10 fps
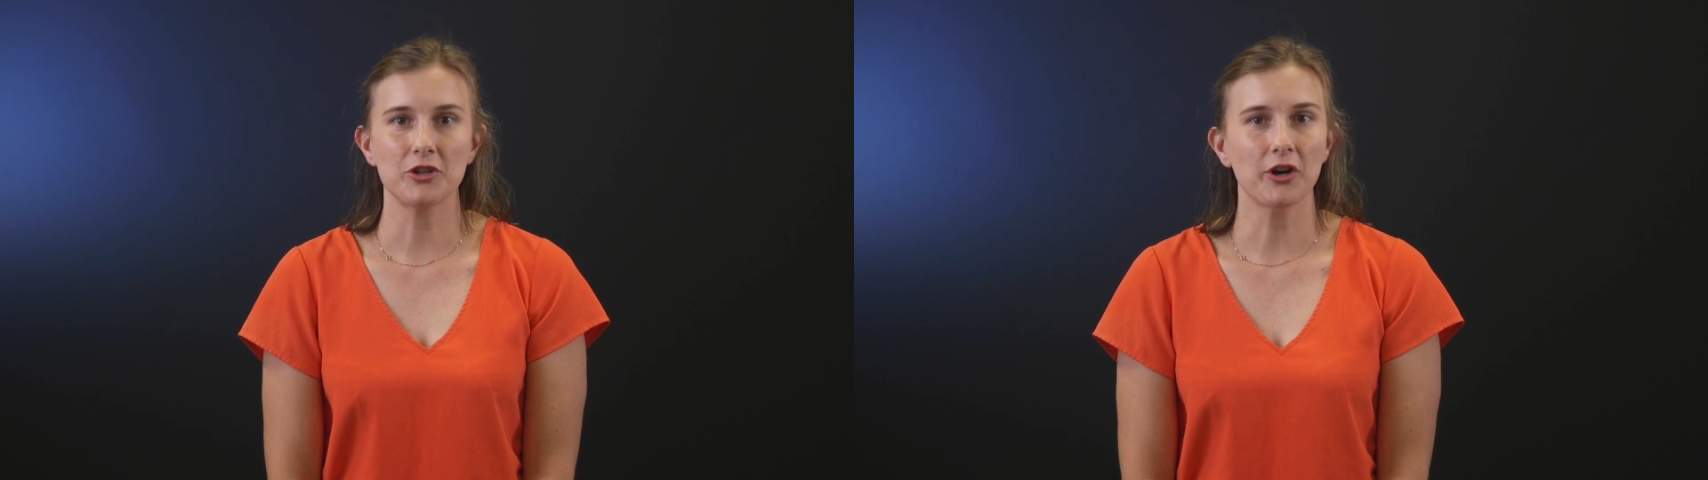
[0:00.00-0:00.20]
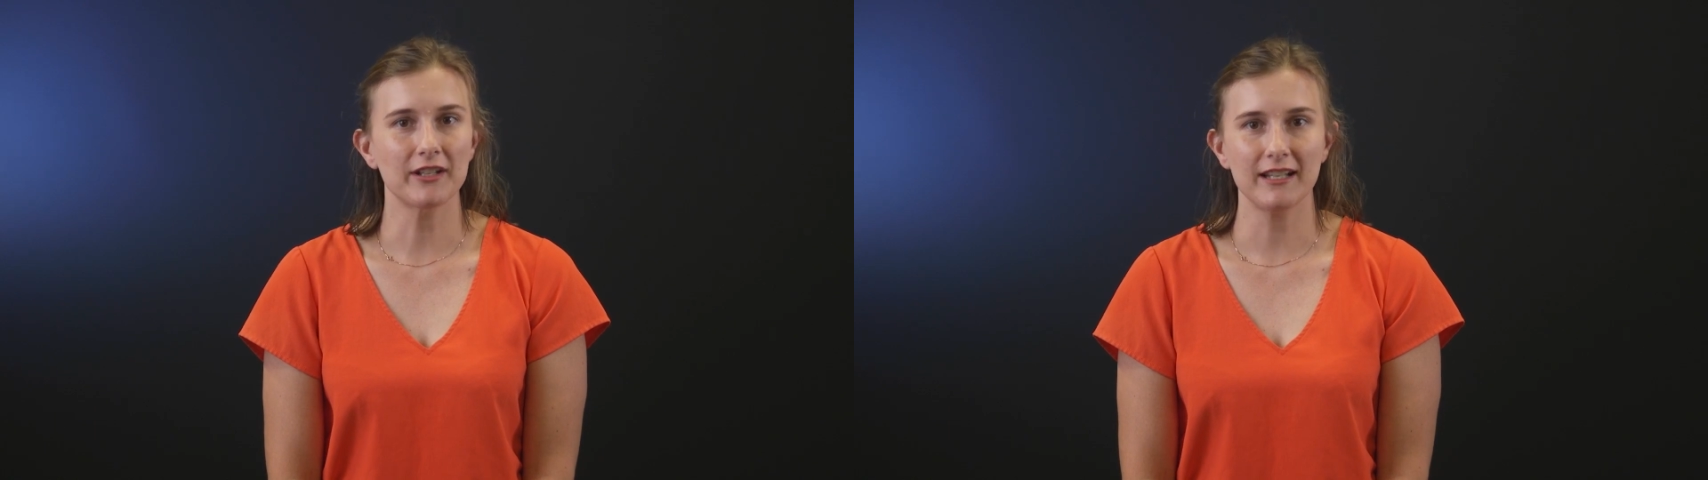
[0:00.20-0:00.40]

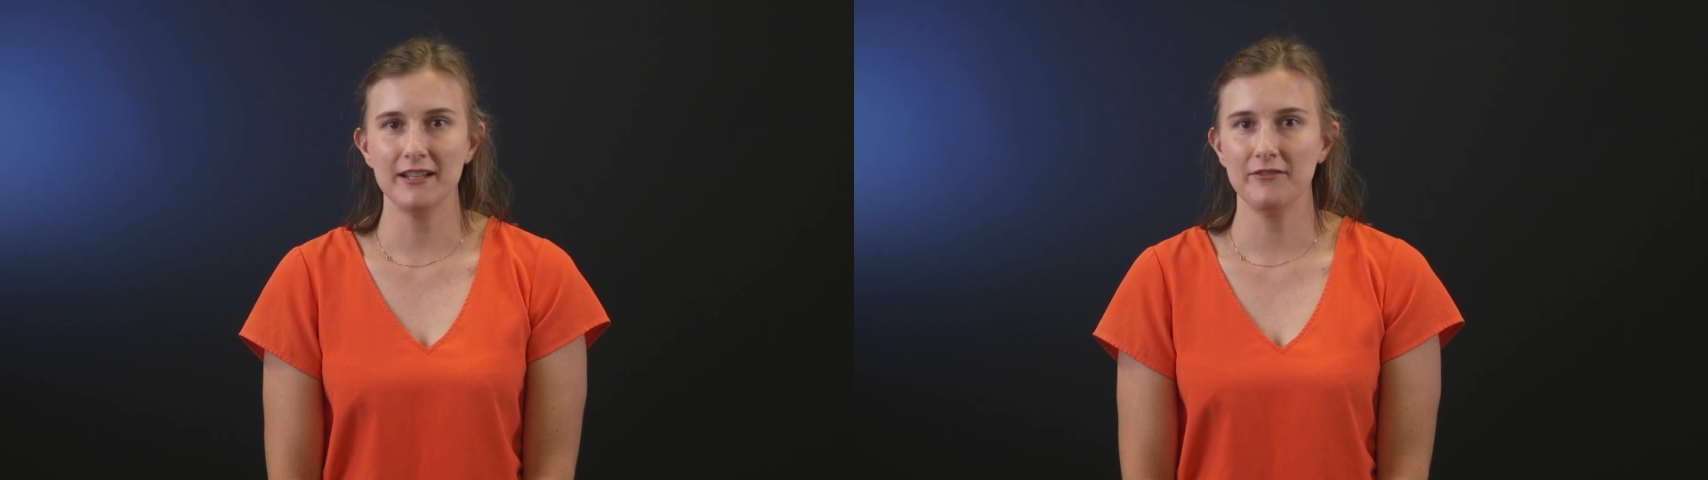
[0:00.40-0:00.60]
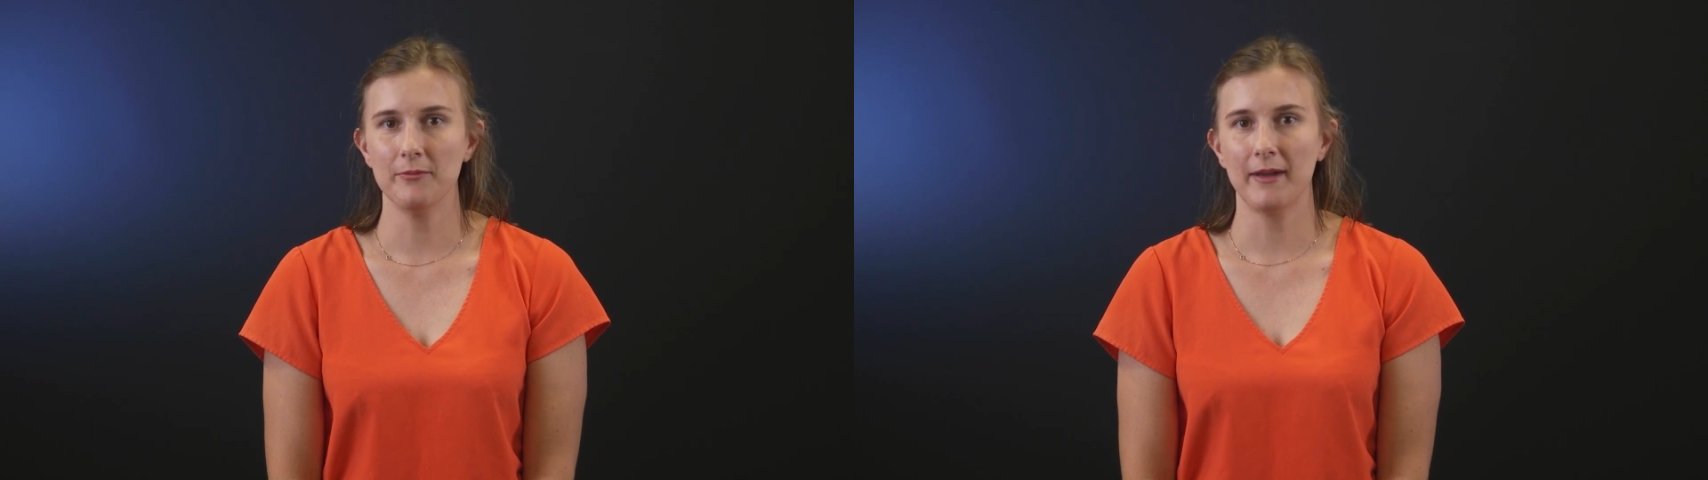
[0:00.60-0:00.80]
Don't
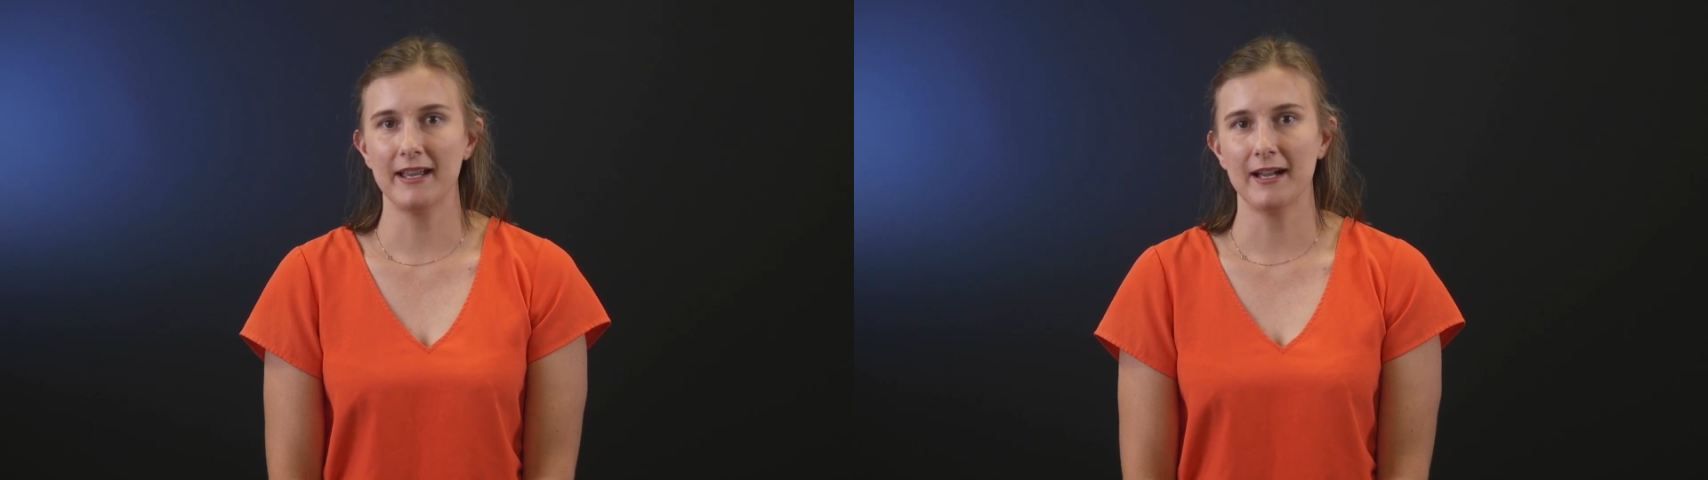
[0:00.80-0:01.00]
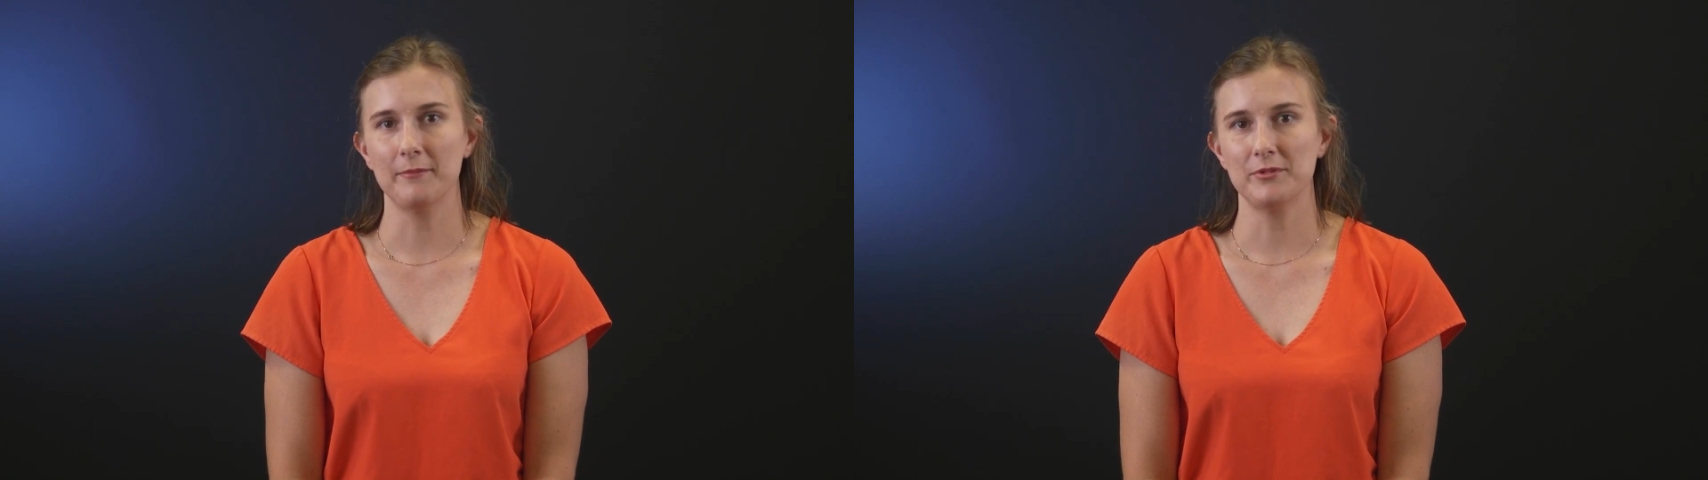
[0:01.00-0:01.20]
leave your
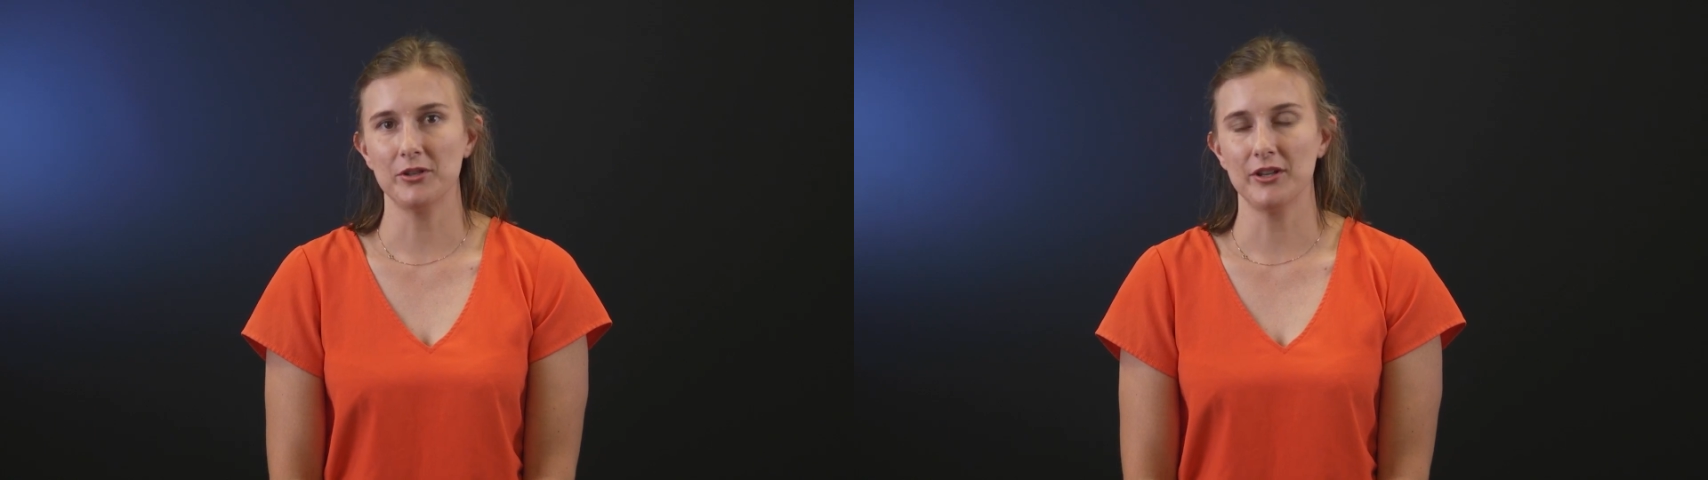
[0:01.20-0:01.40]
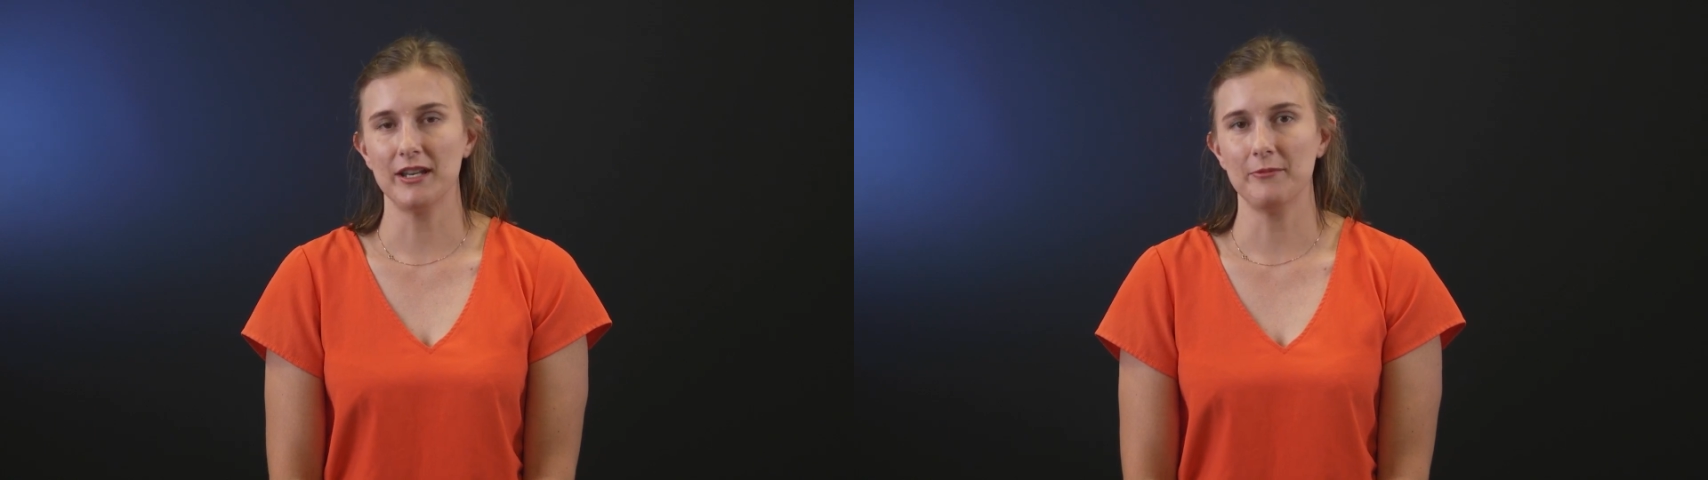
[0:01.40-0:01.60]
makeup
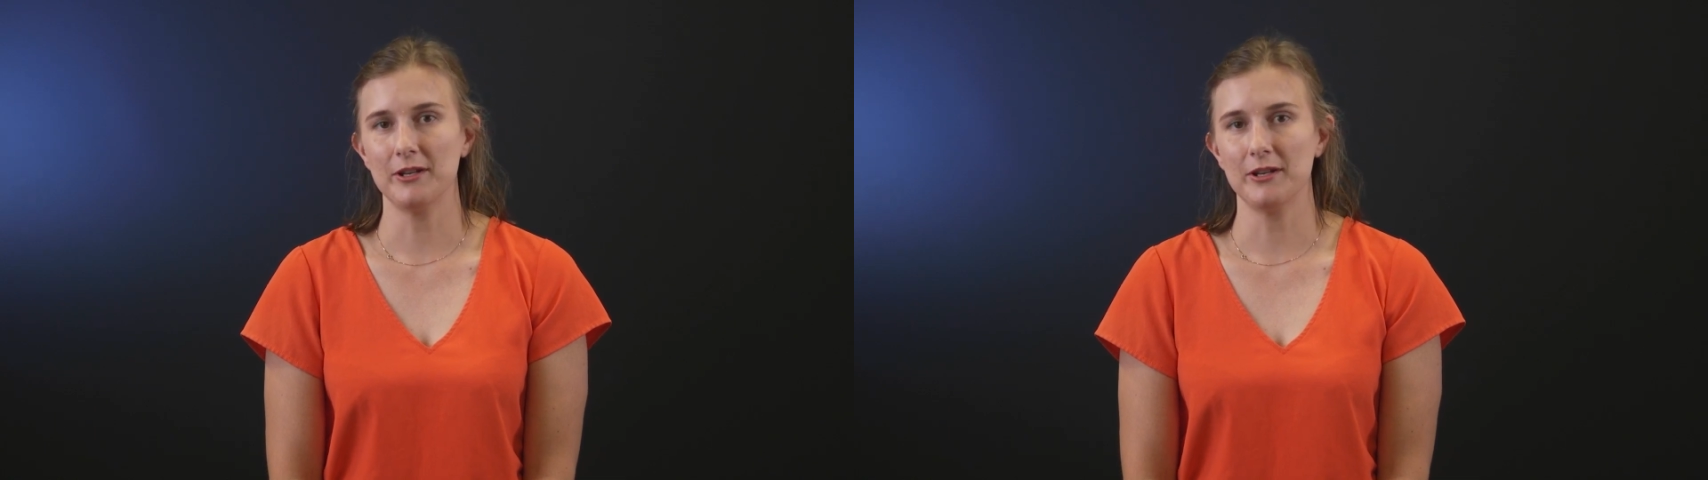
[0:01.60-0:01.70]
dirty